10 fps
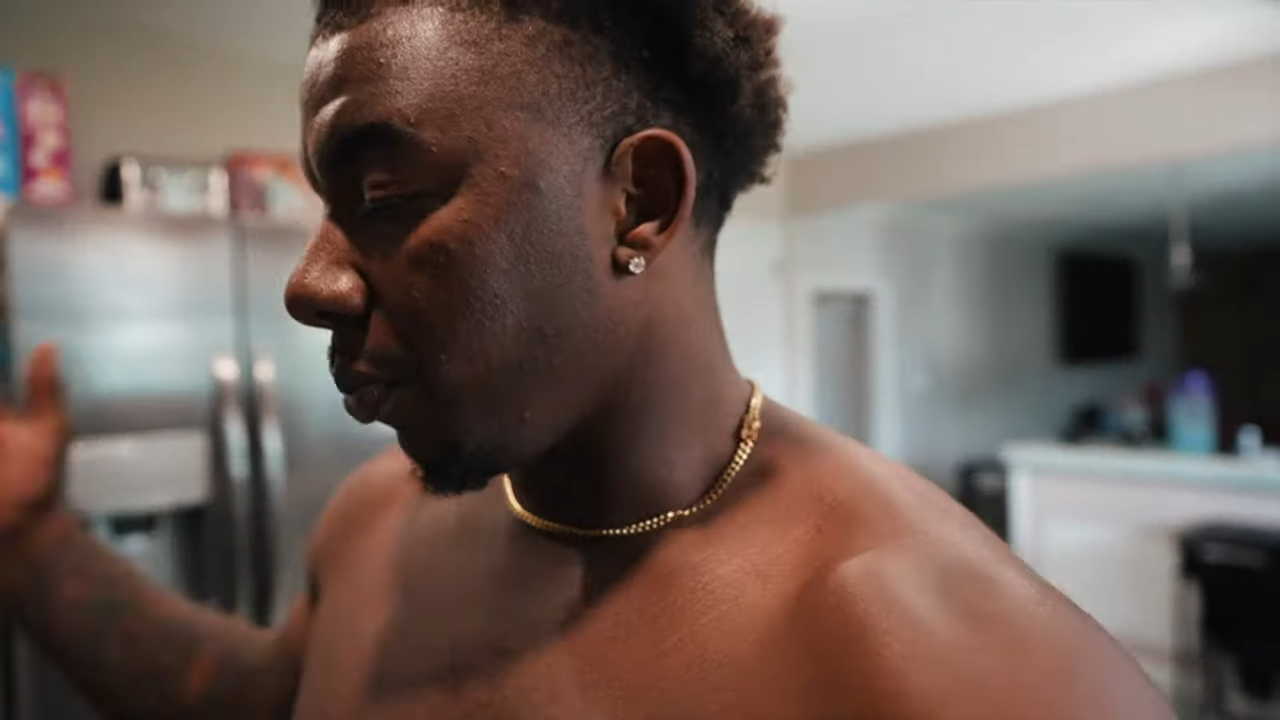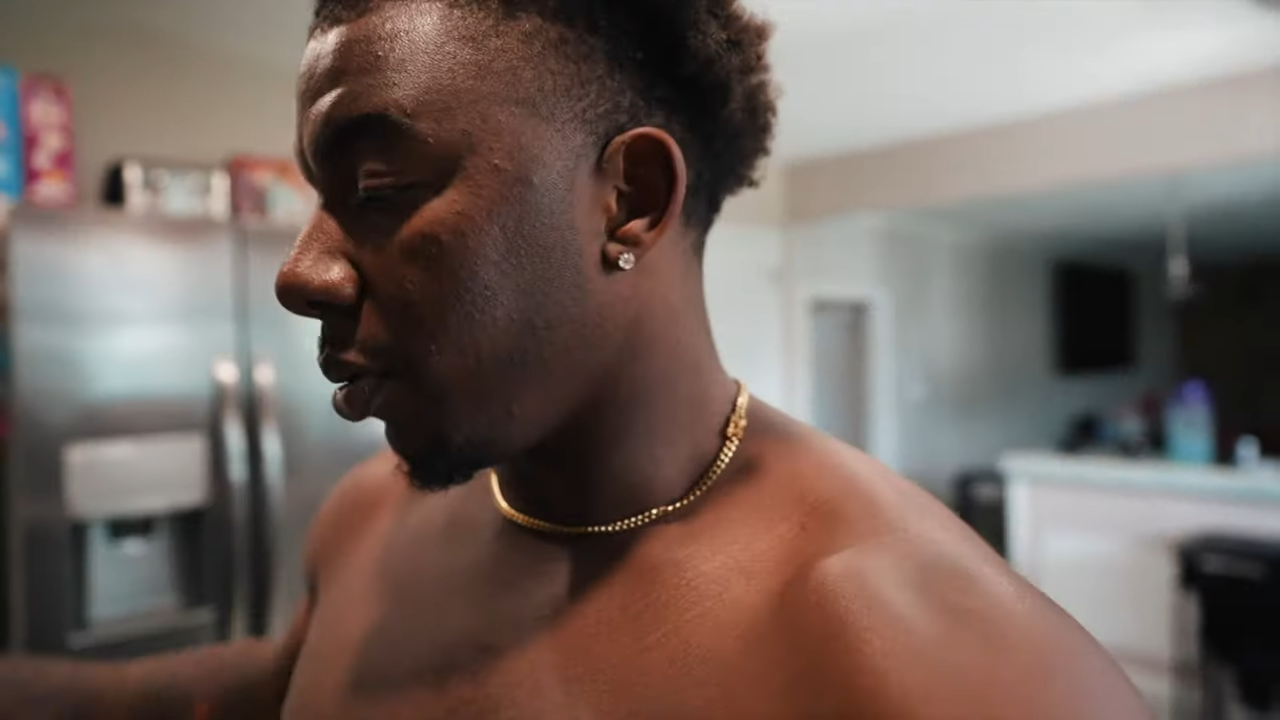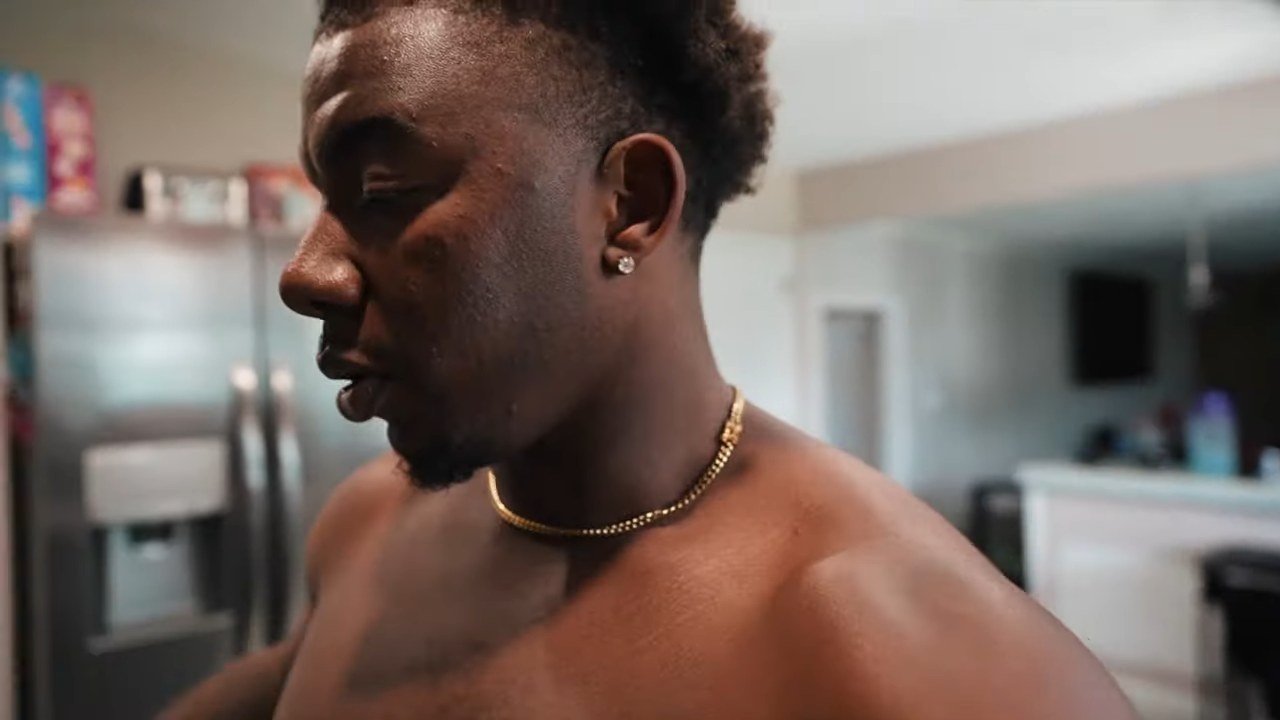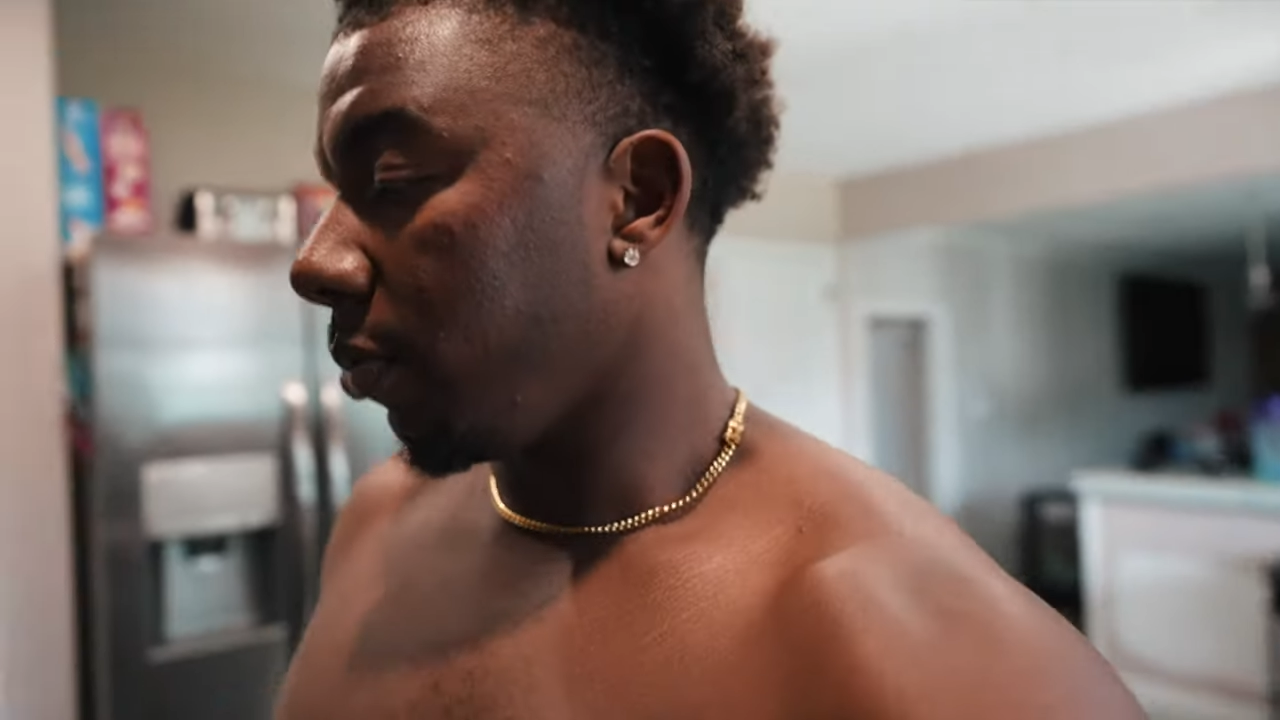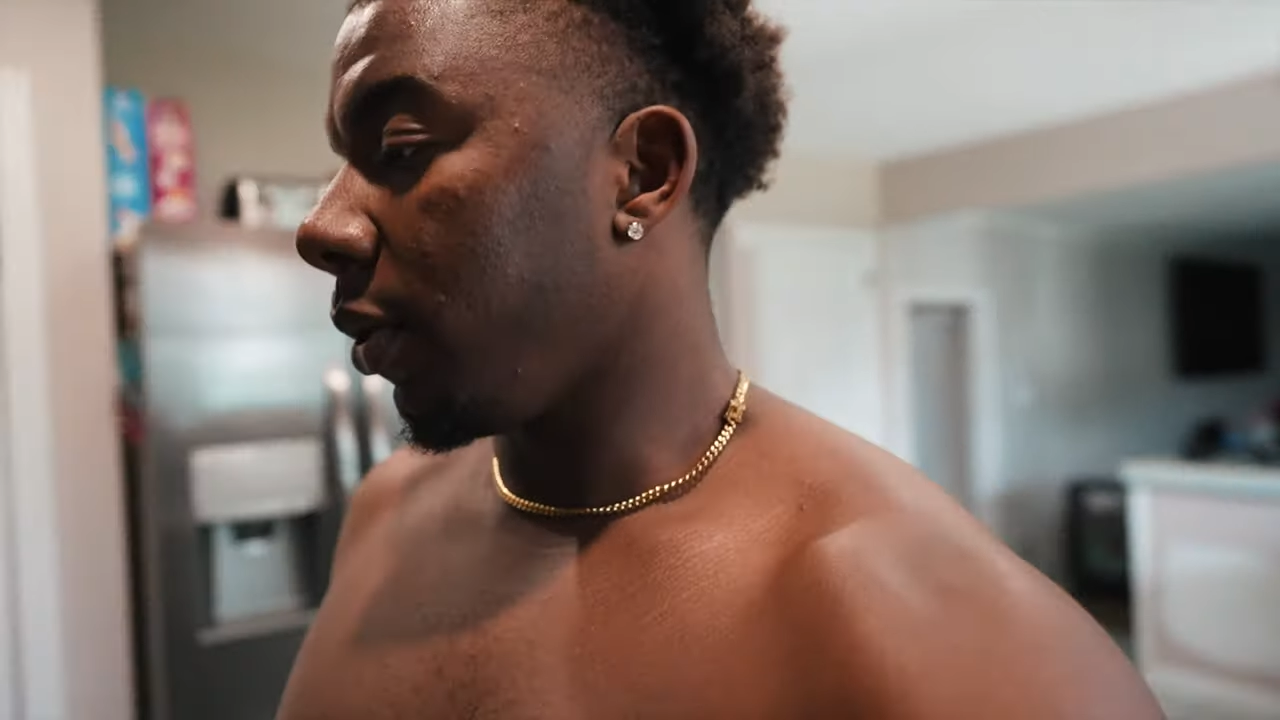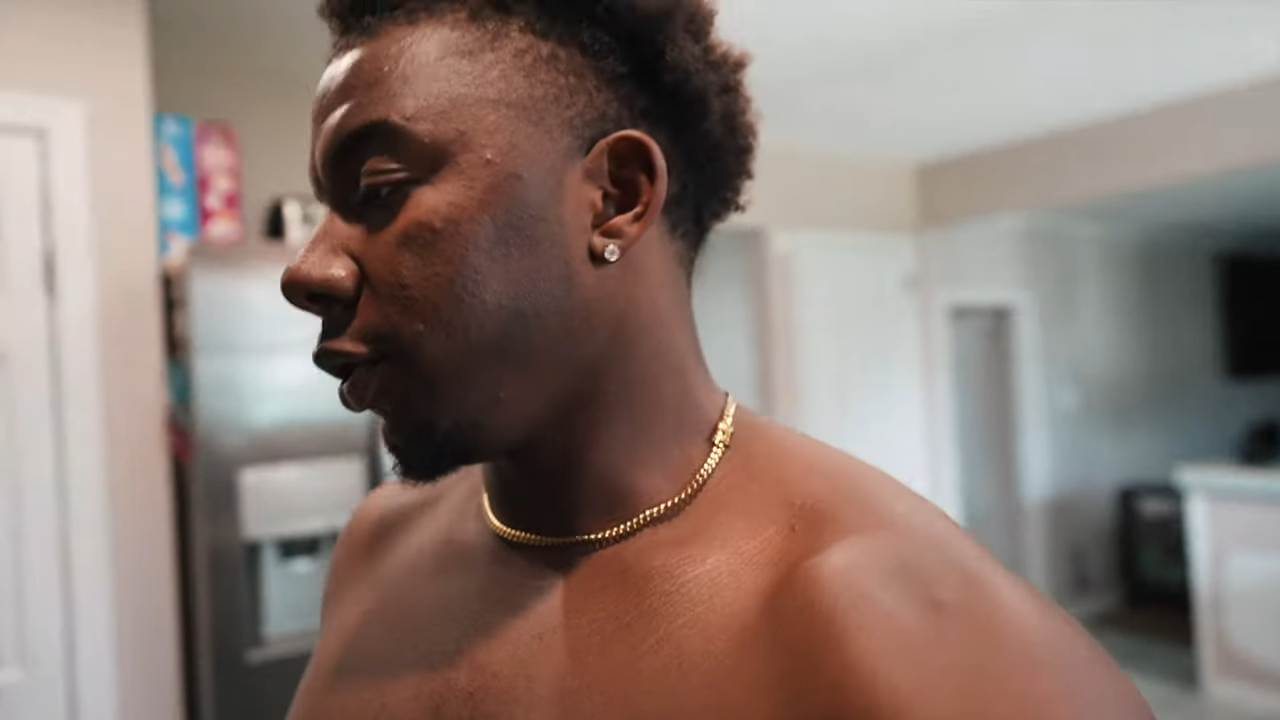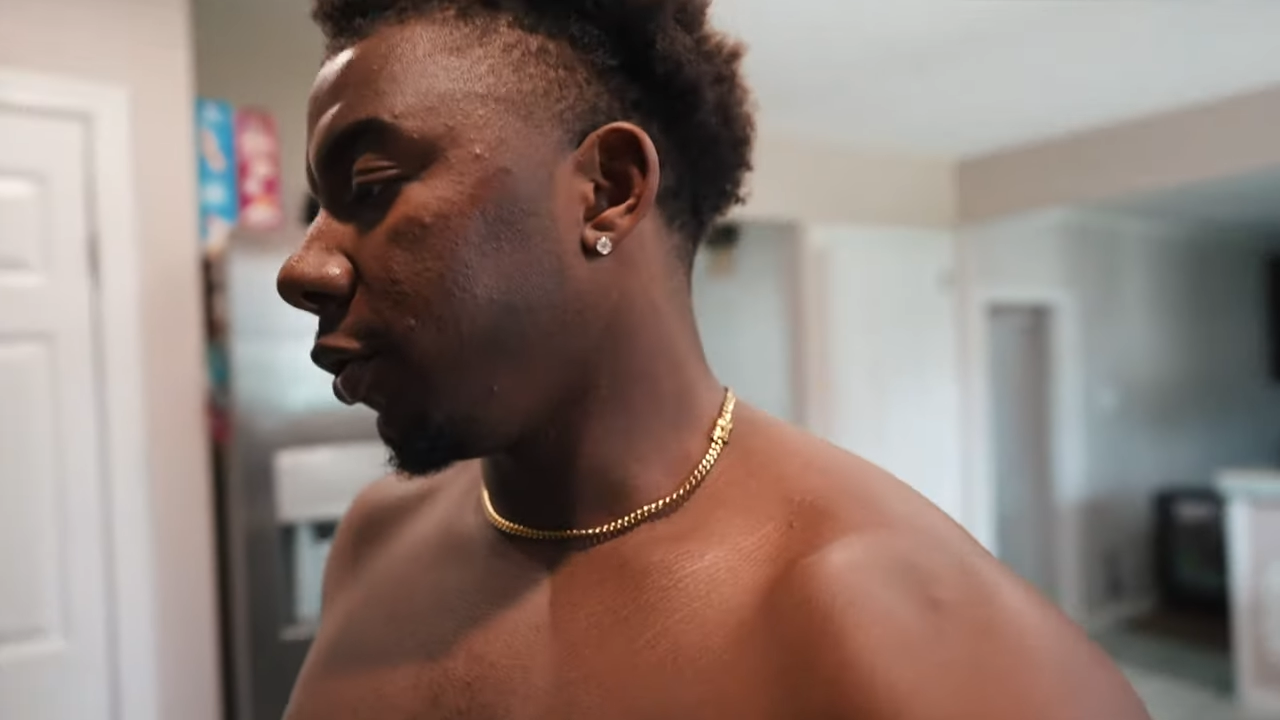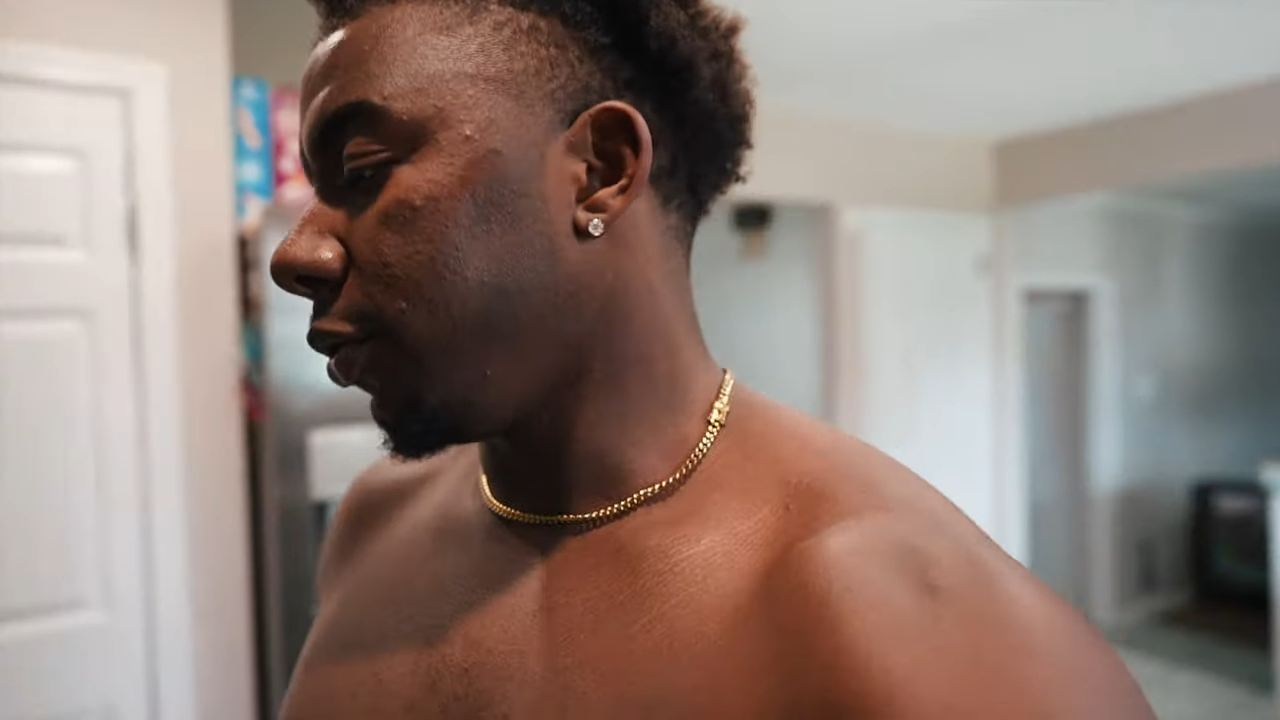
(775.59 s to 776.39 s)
put on muscle,